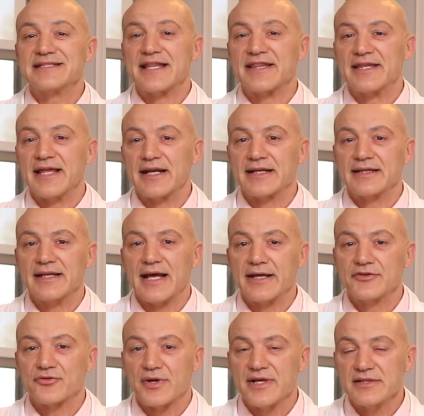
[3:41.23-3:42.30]
synthetic
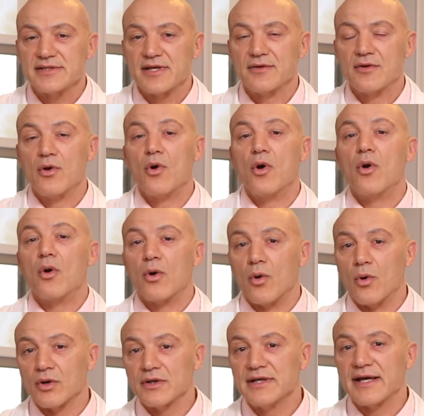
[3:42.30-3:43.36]
nitrates
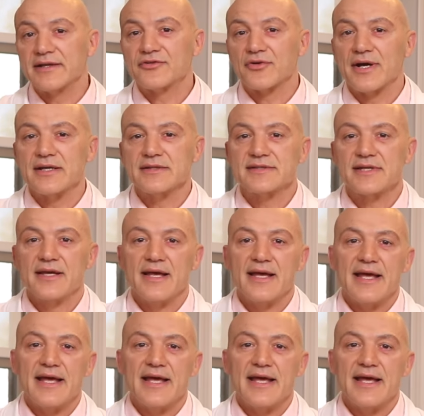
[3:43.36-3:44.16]
or nitrites,